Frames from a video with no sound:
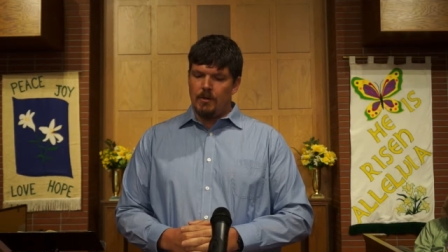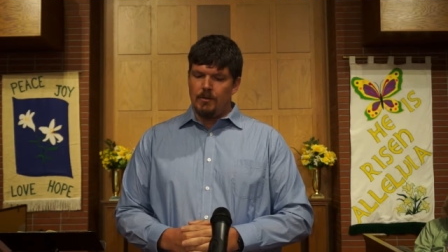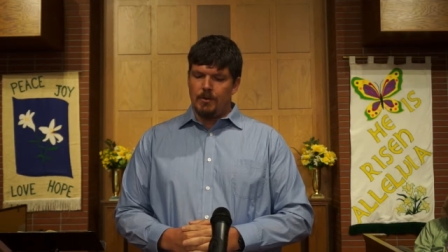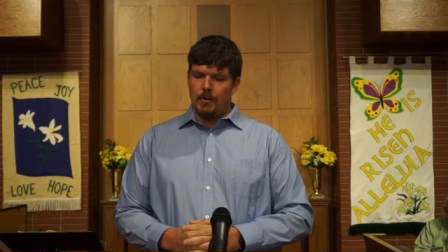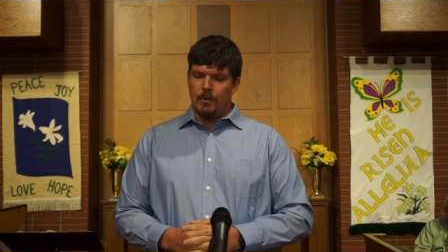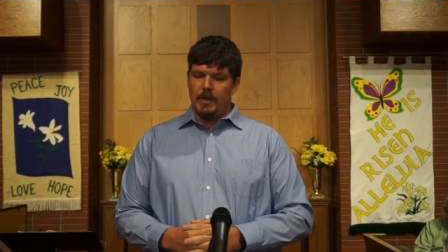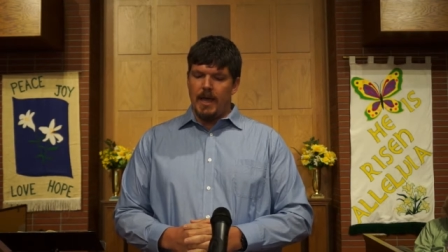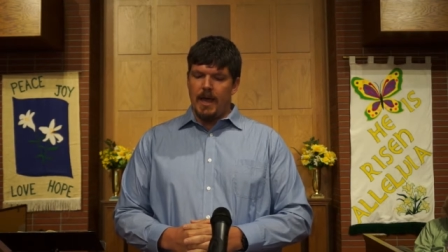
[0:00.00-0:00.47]

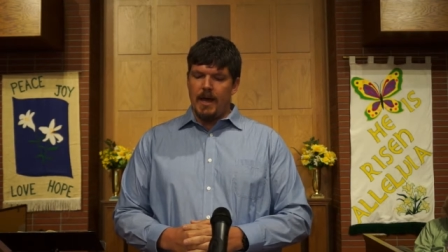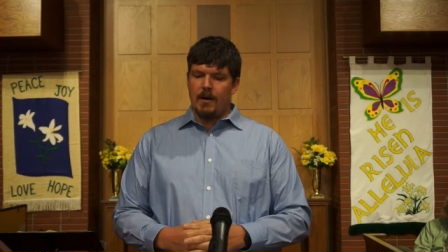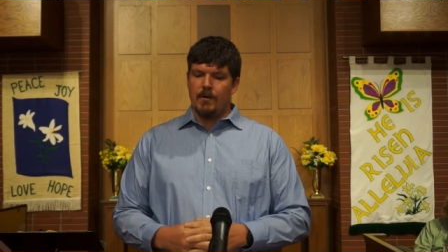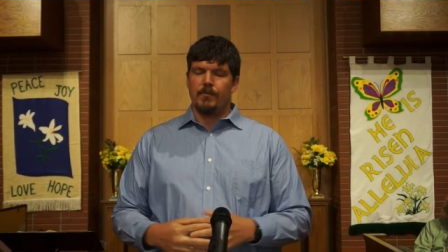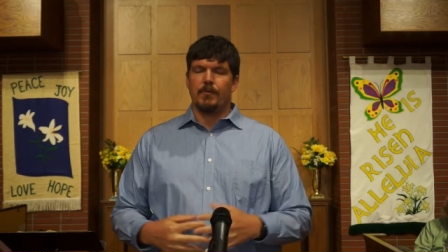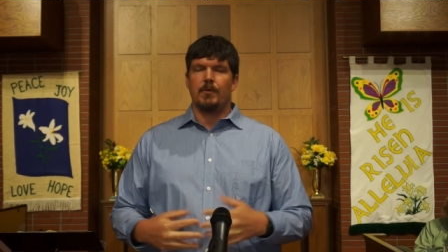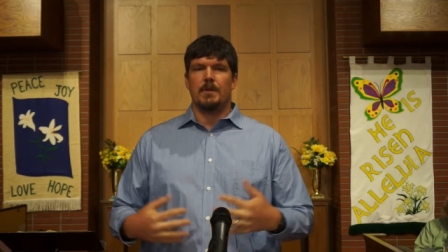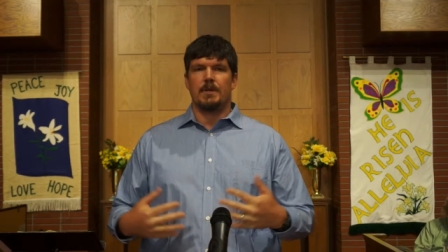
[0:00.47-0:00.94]
to
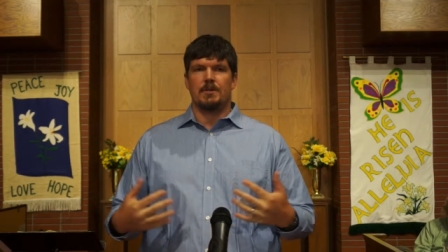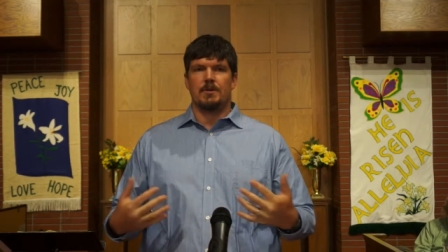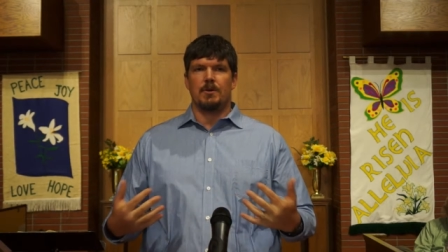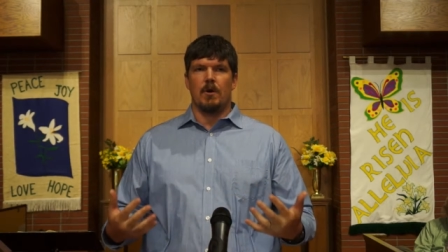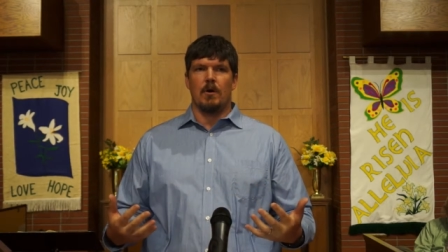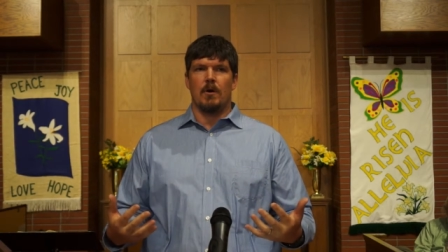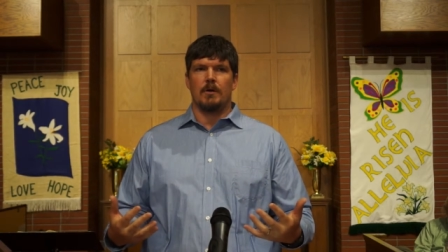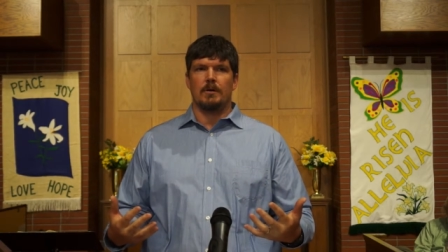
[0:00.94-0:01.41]
care for this
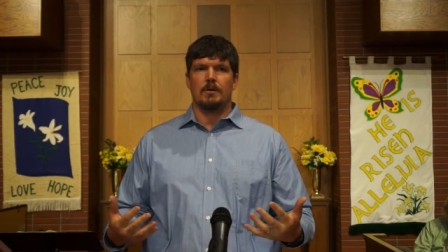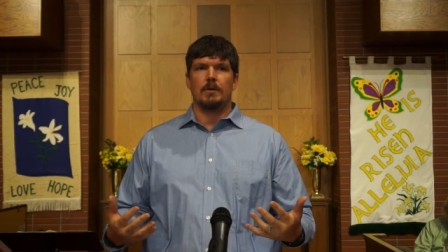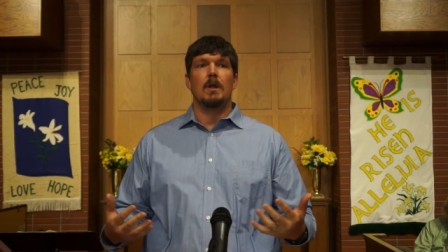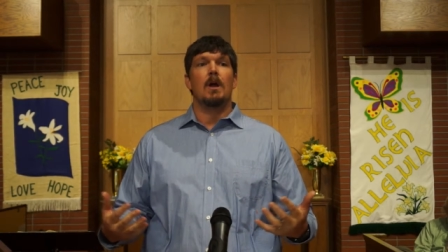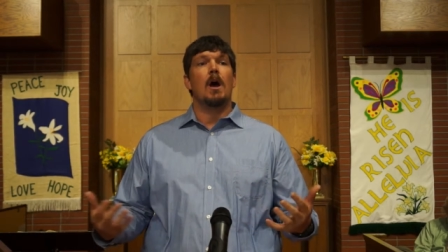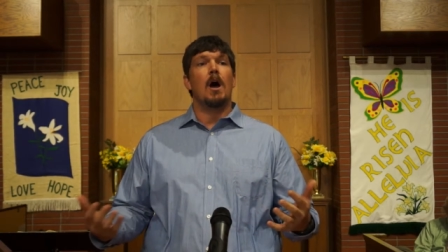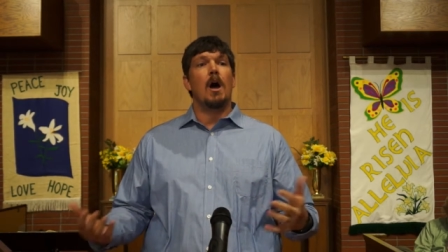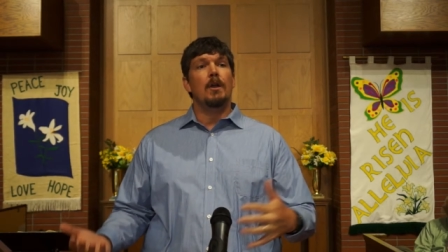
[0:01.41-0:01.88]
garden
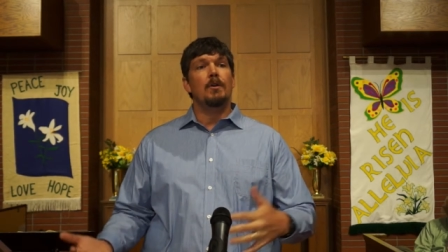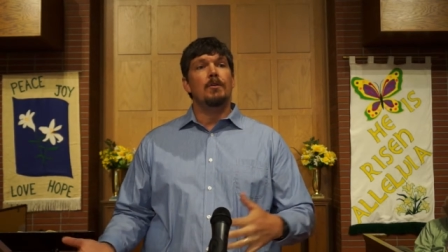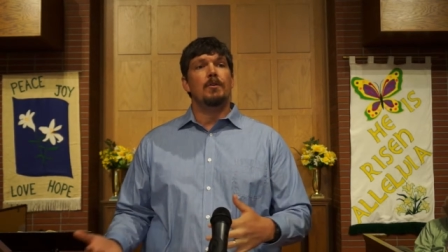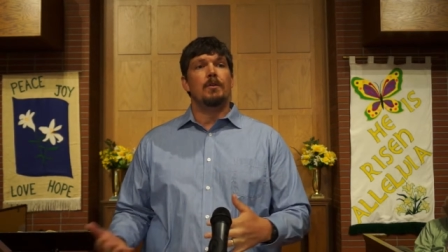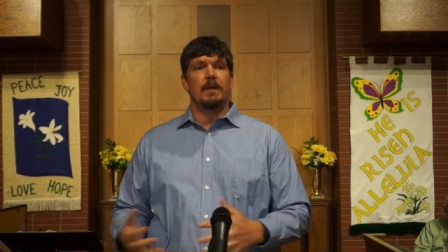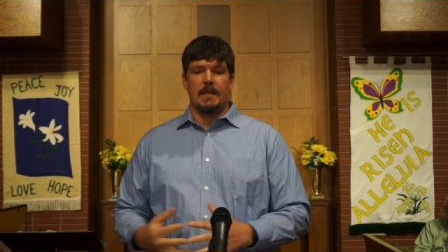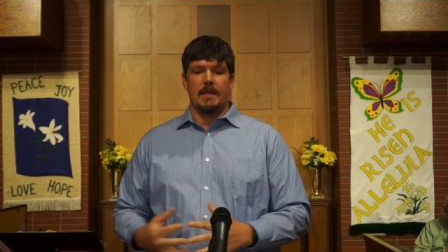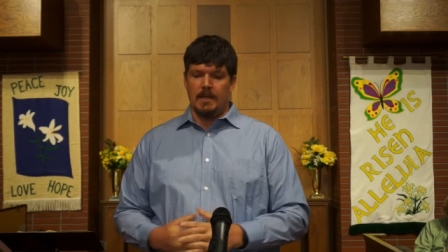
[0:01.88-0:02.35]

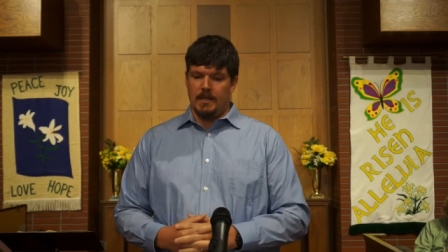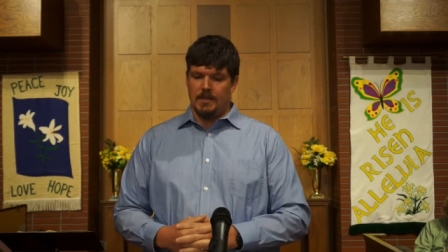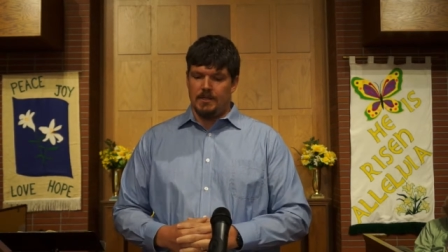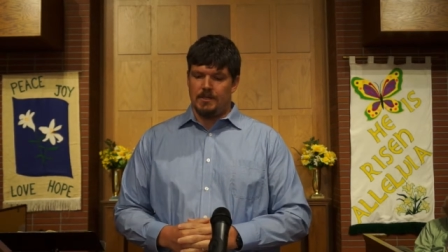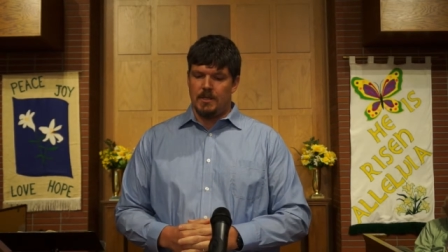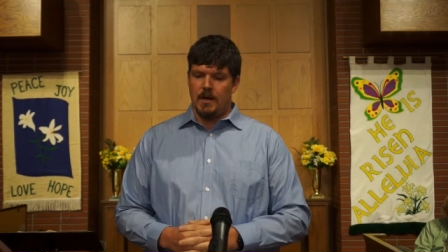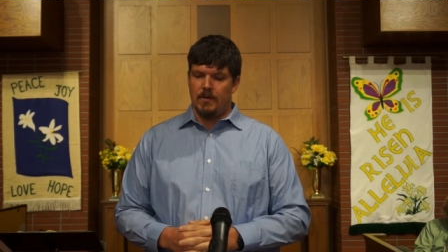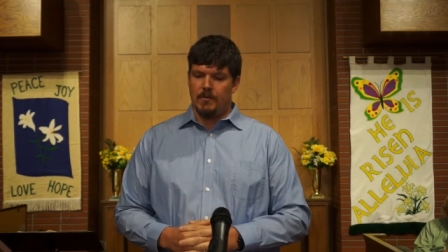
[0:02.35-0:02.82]
underneath his
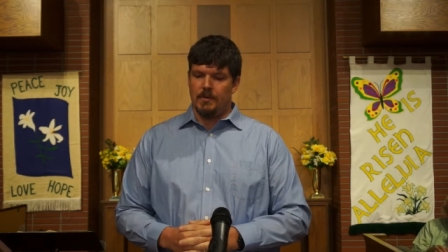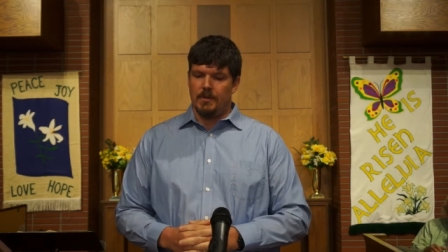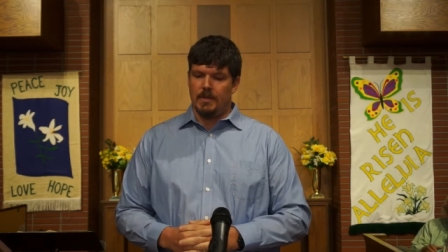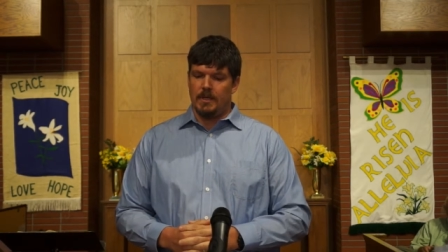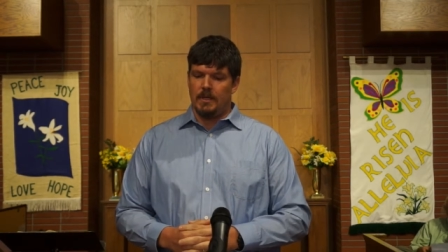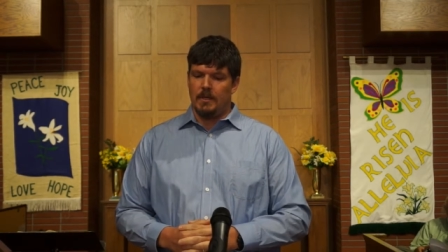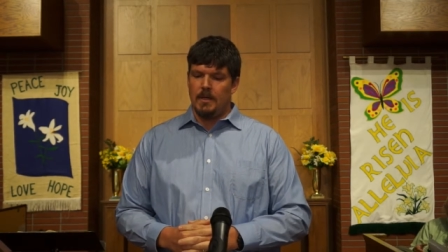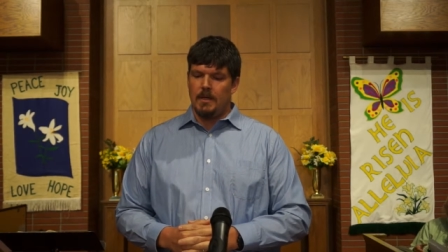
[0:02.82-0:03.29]

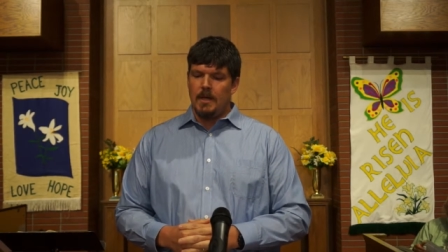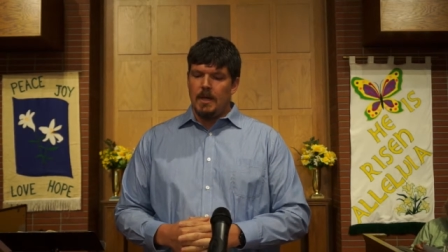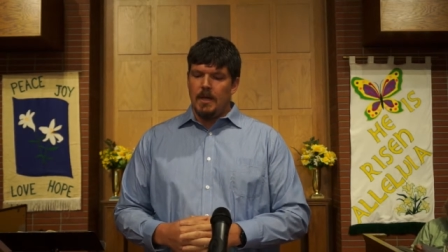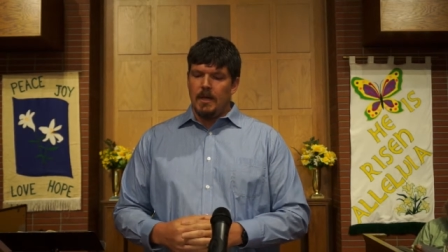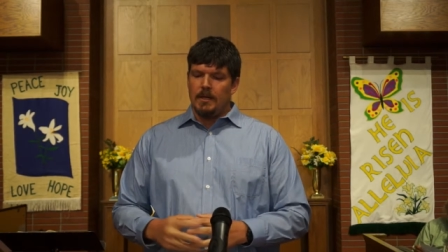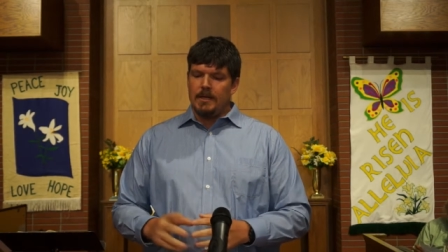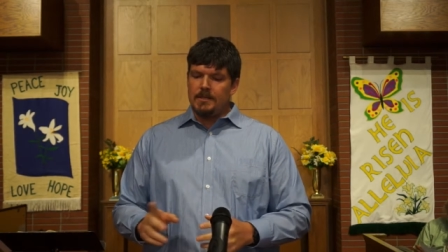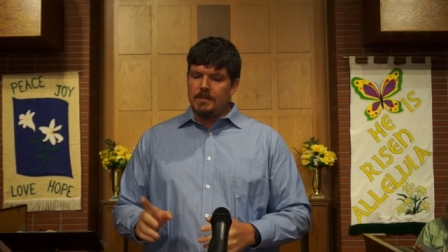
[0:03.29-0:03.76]
sovereignty.
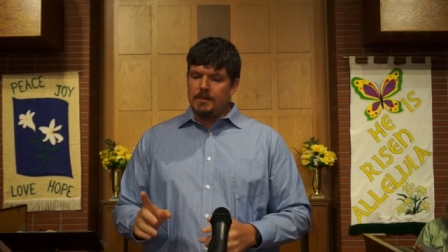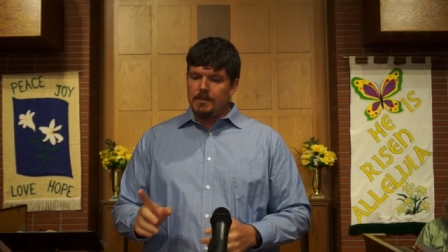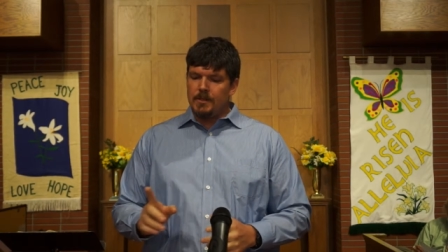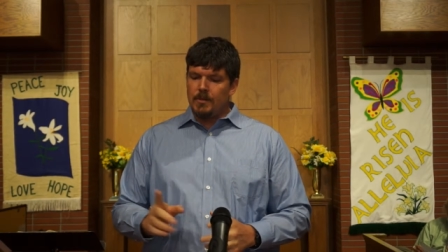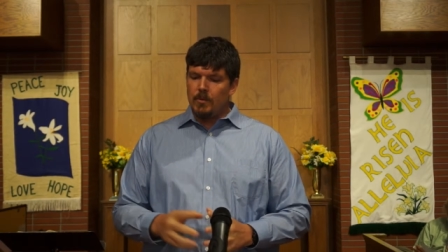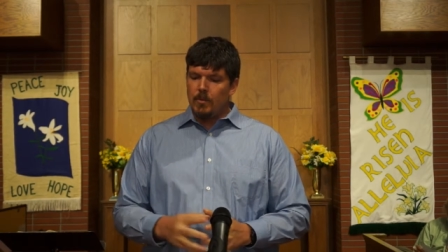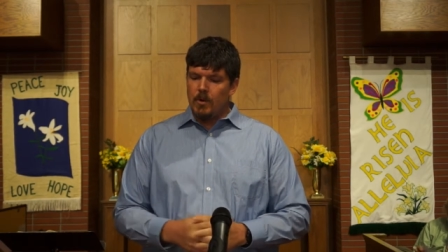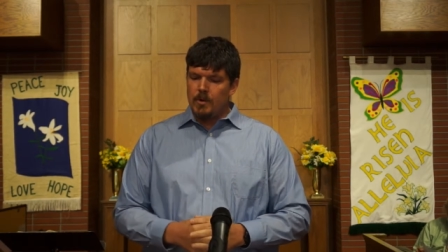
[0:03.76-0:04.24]
Listen
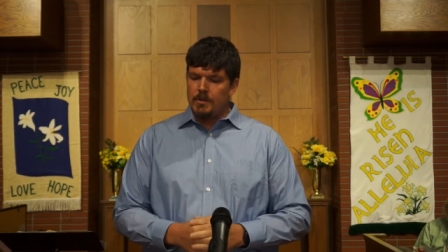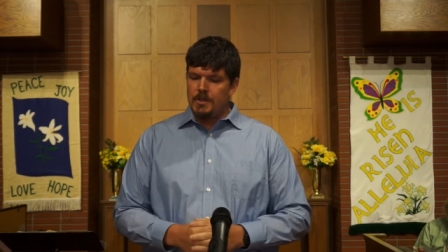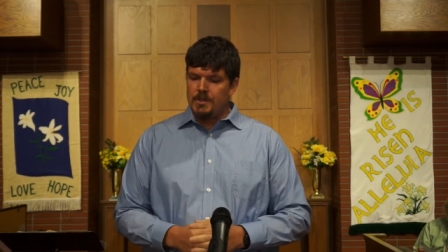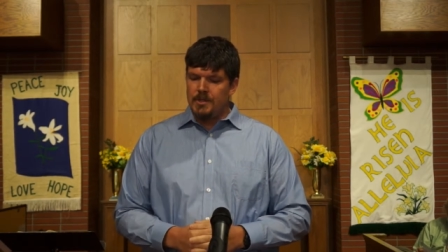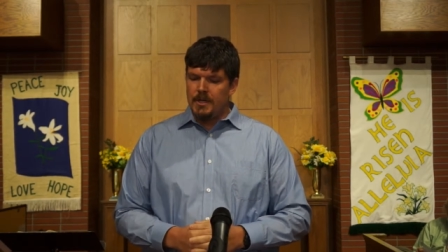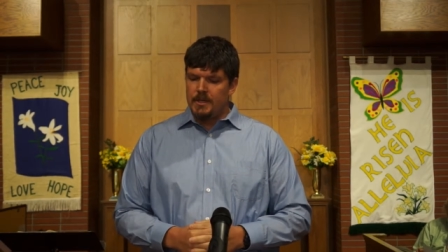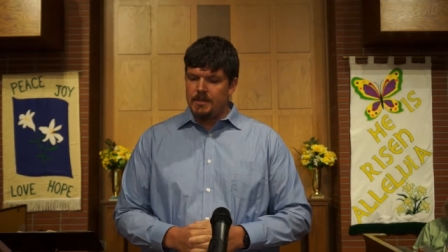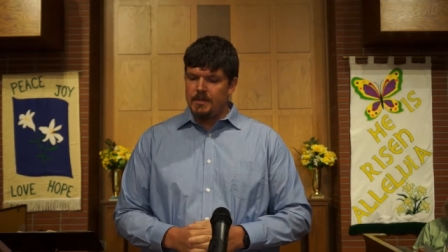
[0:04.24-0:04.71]
to the words in
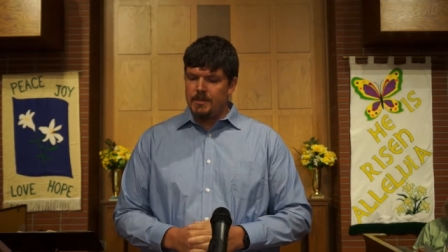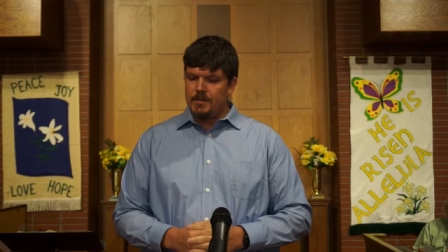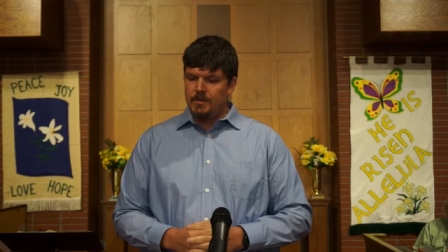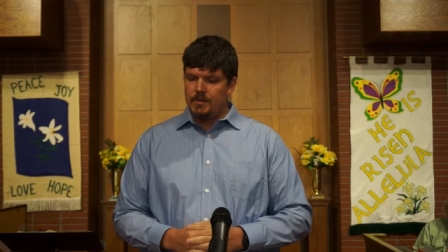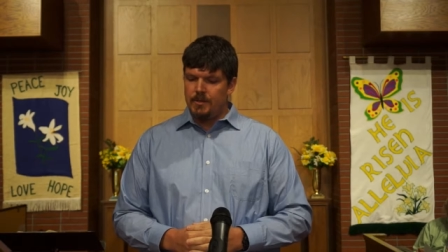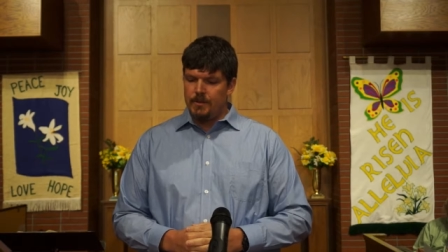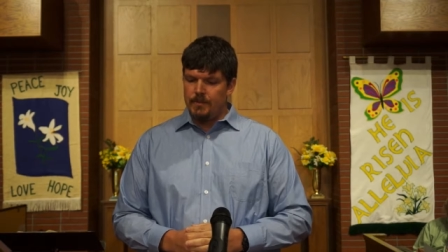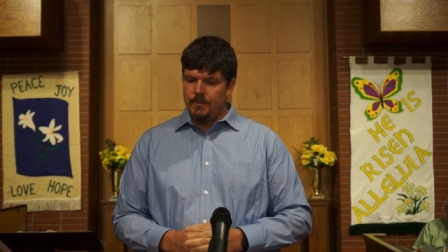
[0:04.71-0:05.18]

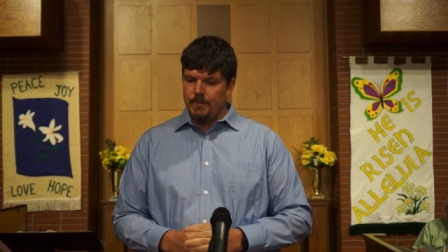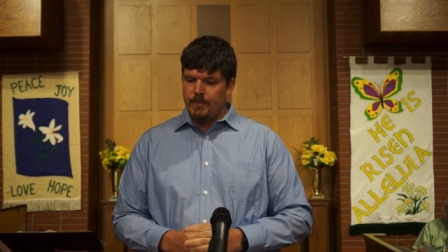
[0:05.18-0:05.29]
Genesis 2.